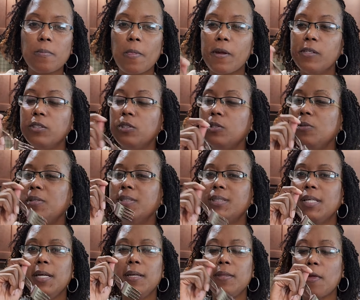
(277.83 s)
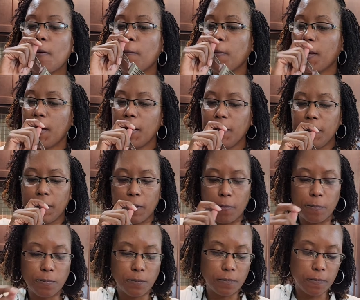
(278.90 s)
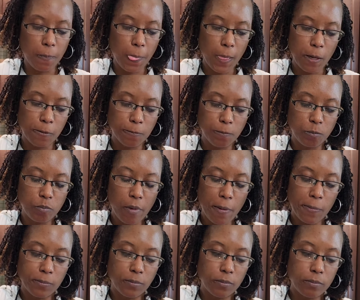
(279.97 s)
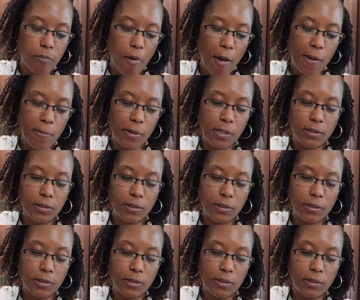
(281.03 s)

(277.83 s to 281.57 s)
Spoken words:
As soon as they hit that palate, baby,